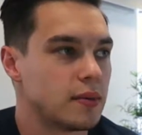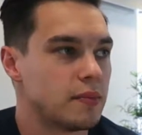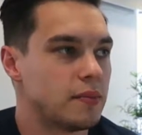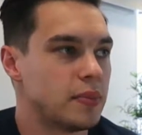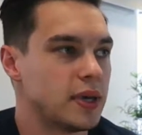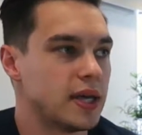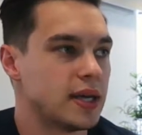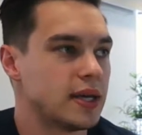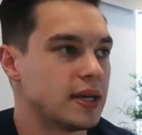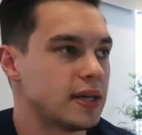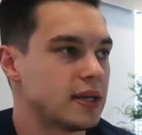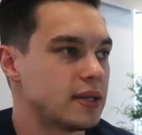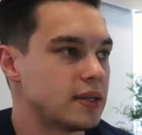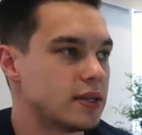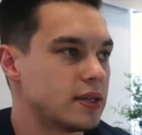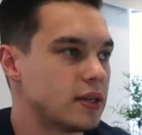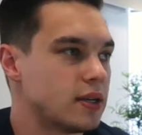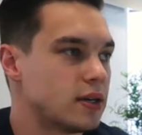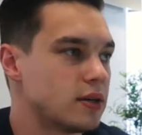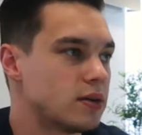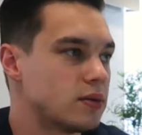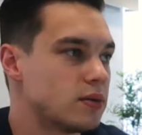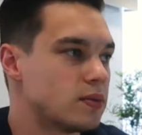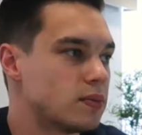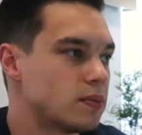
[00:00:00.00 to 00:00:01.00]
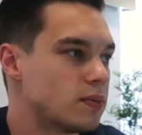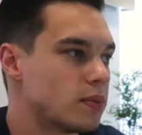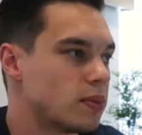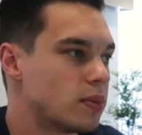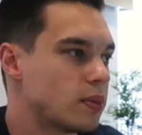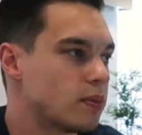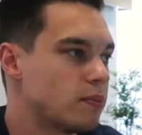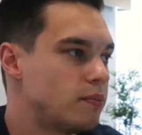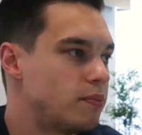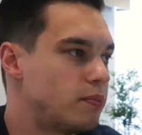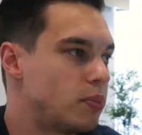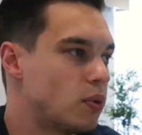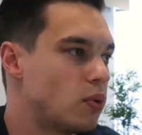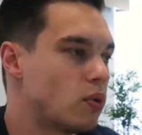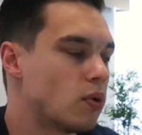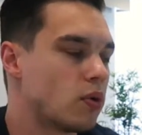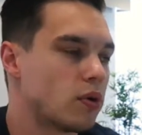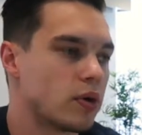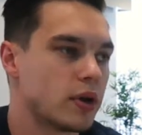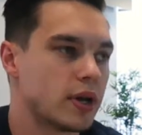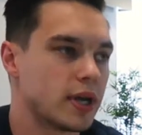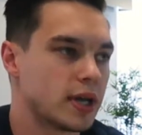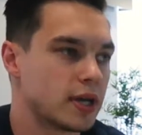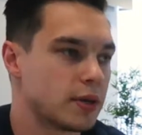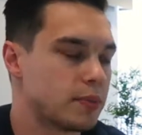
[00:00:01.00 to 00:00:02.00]
be it, you know,
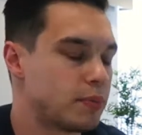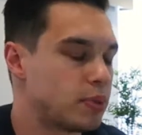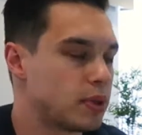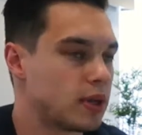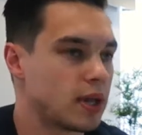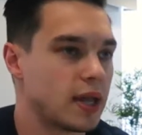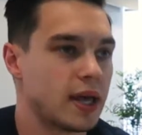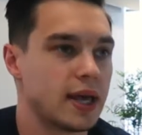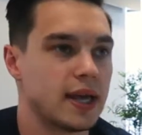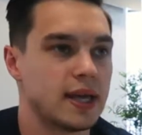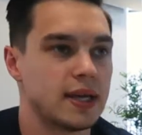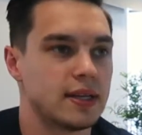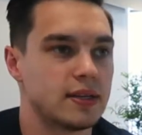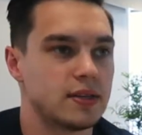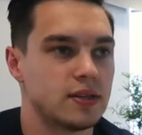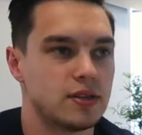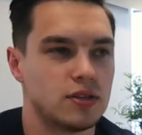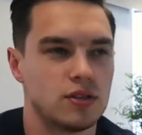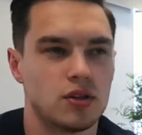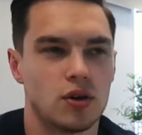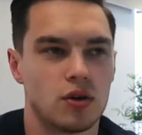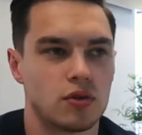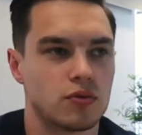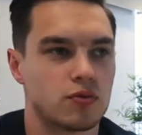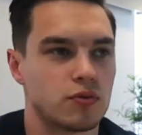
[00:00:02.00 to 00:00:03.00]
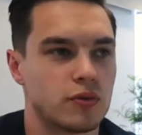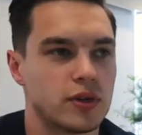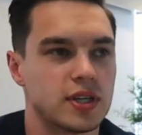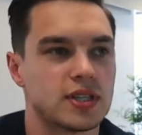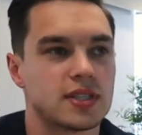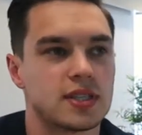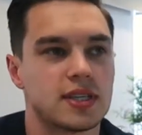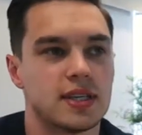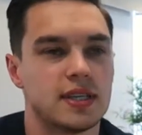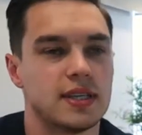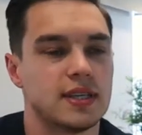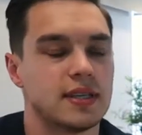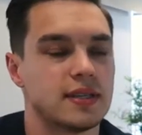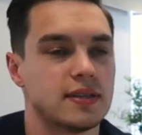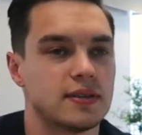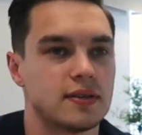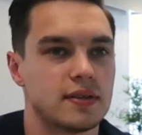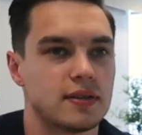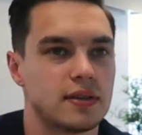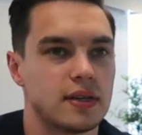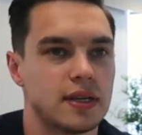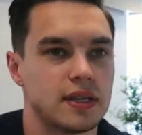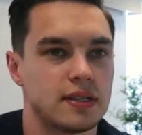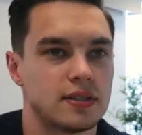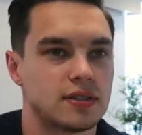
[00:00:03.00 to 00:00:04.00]
boring, plain,
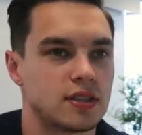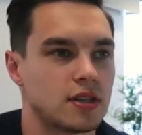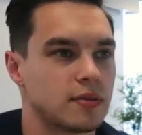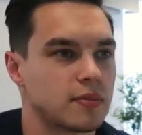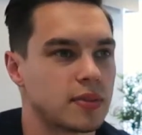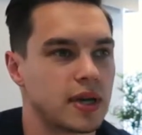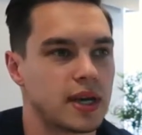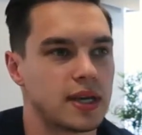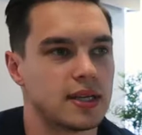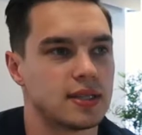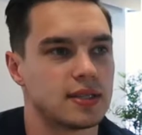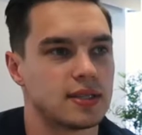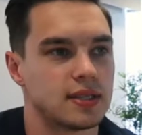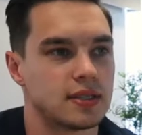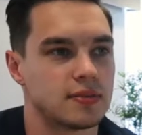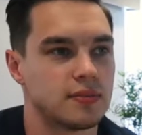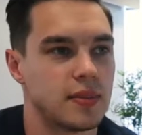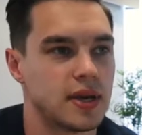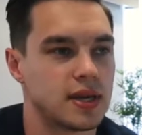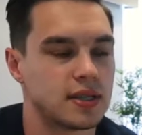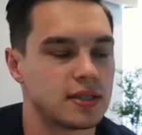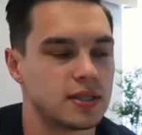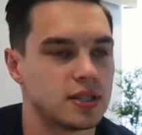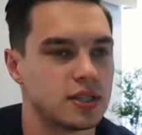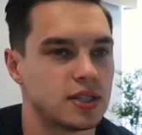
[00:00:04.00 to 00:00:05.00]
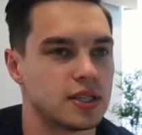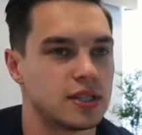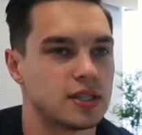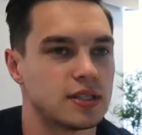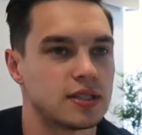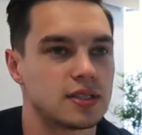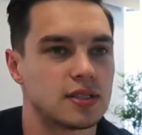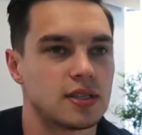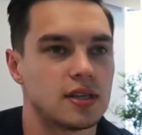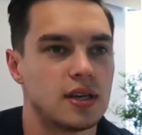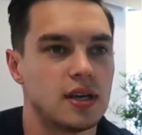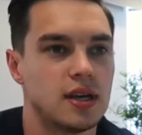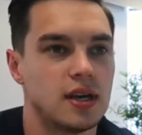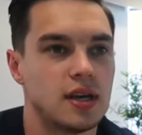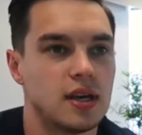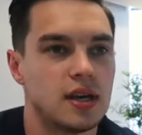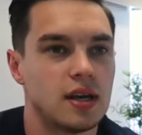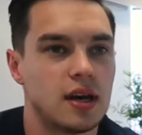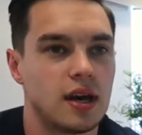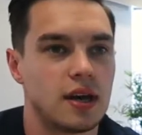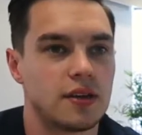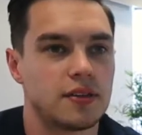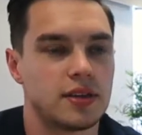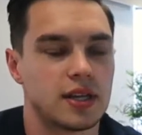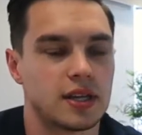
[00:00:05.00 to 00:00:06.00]
non-risky, in some cases, messages,
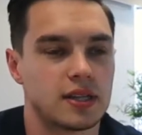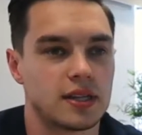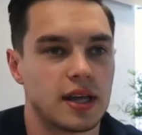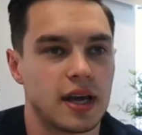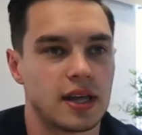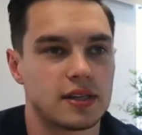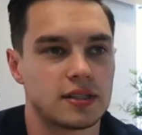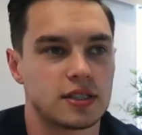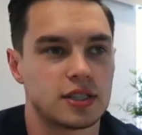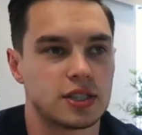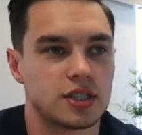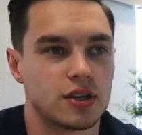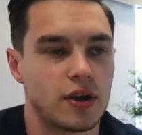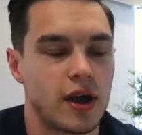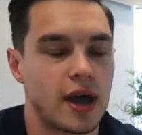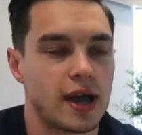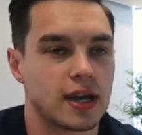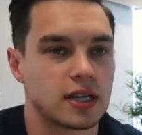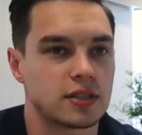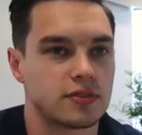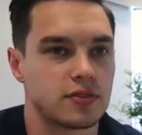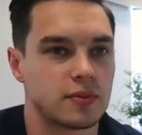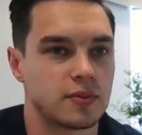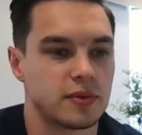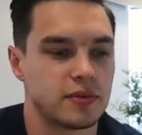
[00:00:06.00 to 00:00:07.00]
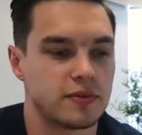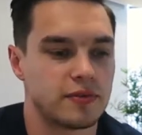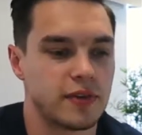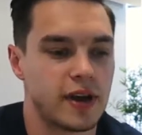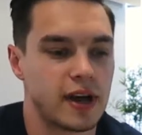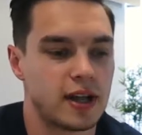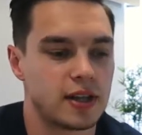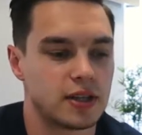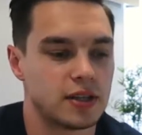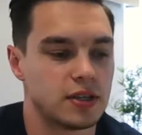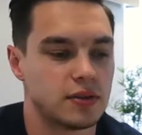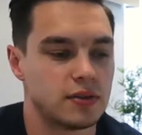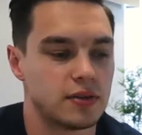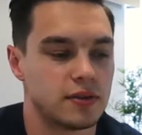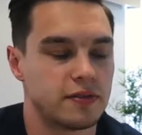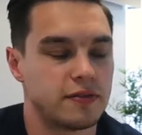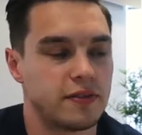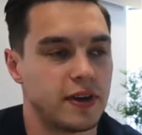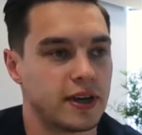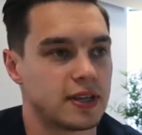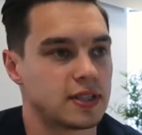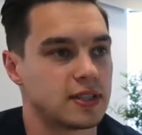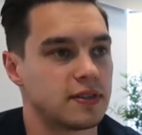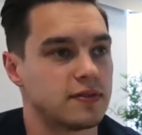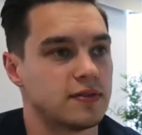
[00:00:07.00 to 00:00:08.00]
I think that detracts from the value and
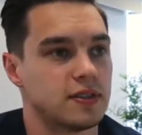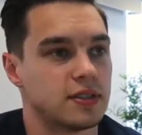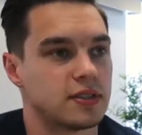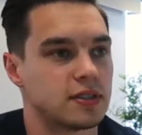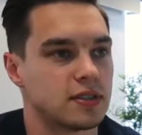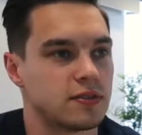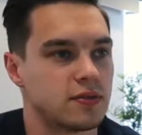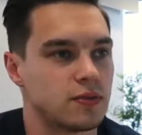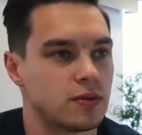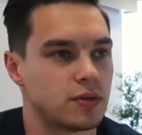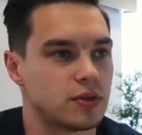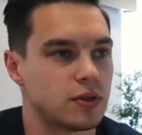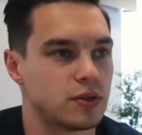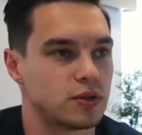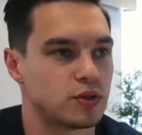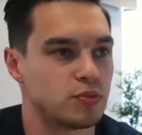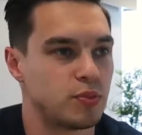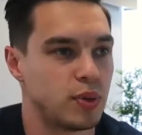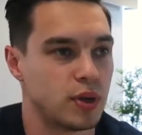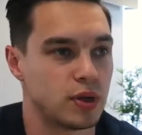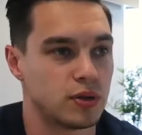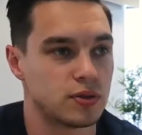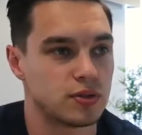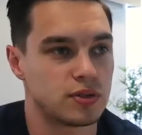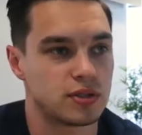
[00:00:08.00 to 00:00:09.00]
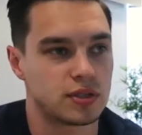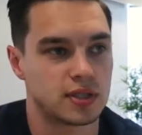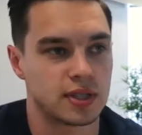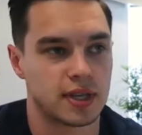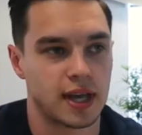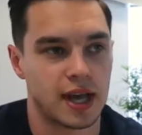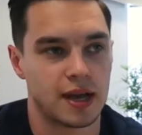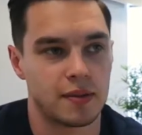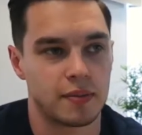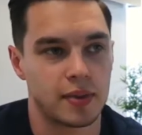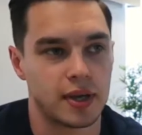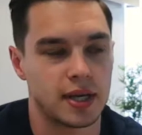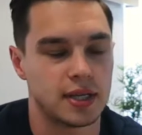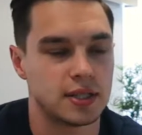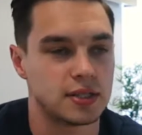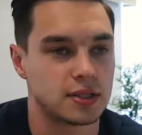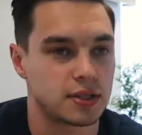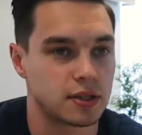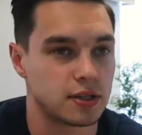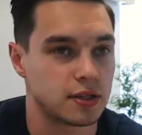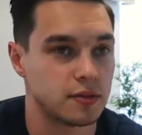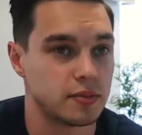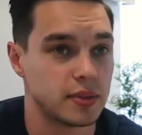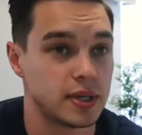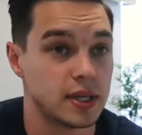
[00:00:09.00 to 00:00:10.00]
effectiveness of what those posts and campaigns
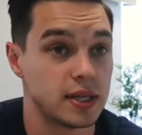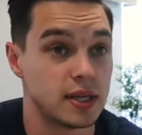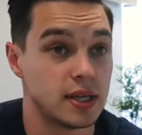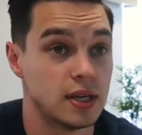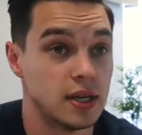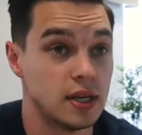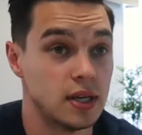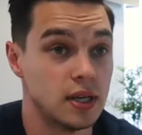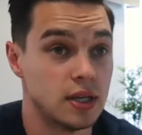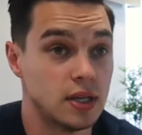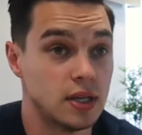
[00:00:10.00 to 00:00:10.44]
are going to be,